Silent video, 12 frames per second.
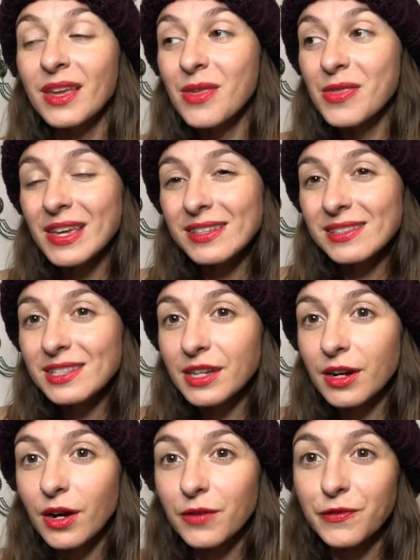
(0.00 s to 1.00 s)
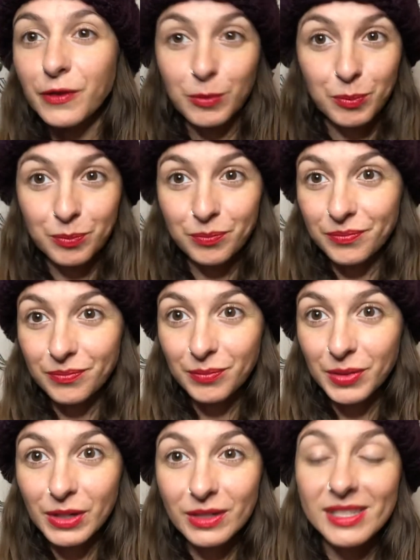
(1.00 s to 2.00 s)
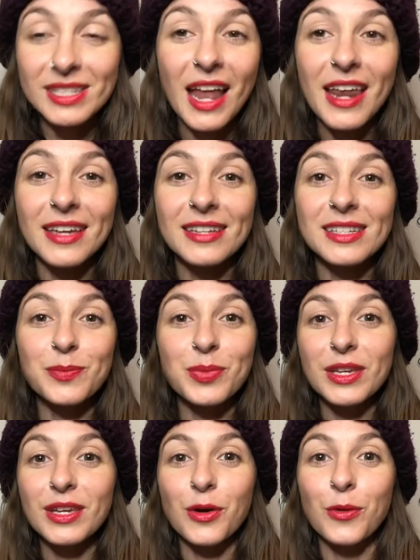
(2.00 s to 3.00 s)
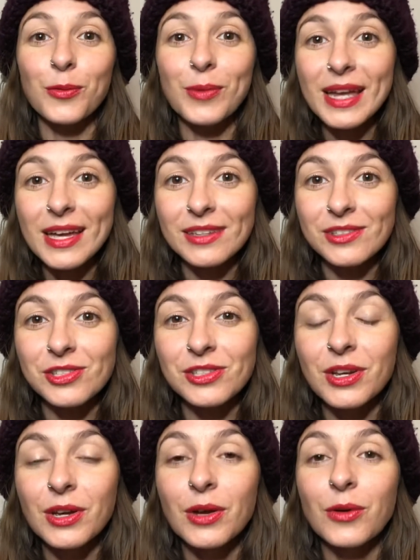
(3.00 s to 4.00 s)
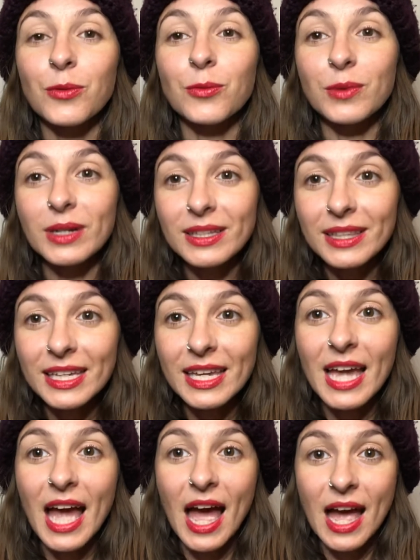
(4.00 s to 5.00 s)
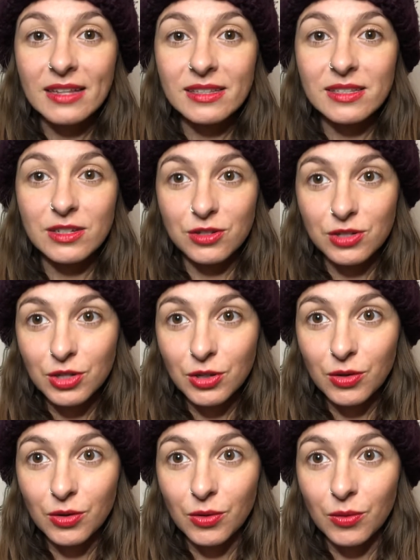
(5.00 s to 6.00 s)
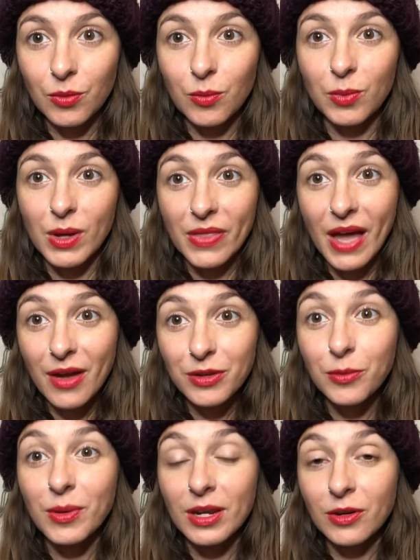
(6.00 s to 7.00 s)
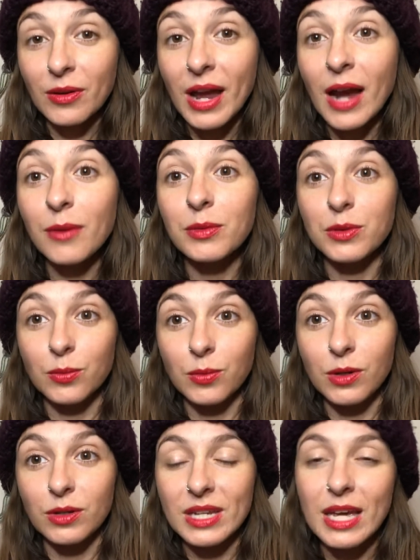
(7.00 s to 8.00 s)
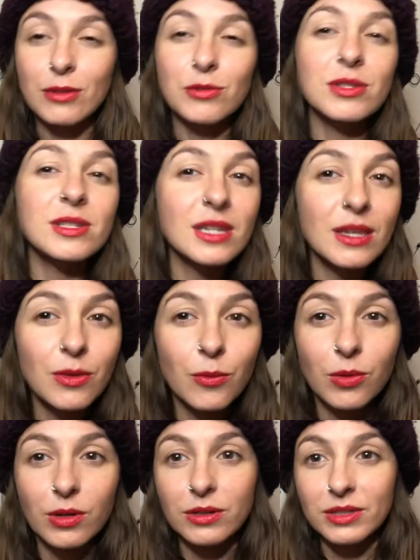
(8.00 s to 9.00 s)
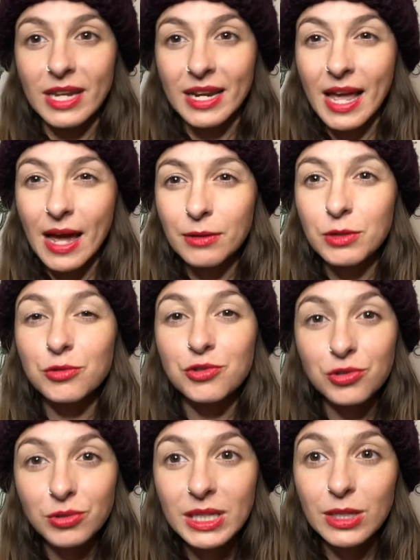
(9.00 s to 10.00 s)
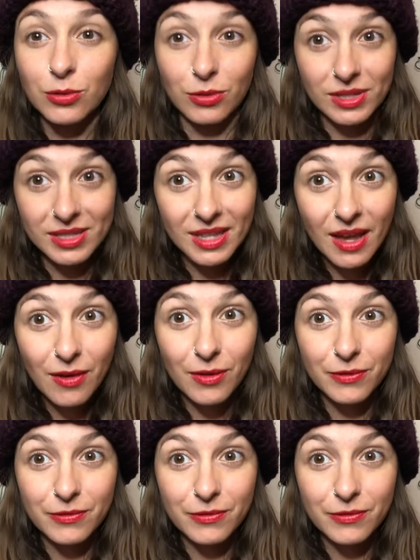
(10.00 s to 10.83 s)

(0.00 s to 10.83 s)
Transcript: things that are for pure aesthetics. Being a witch really has to do with how you interact with the world, how you see the world, and how you treat yourself.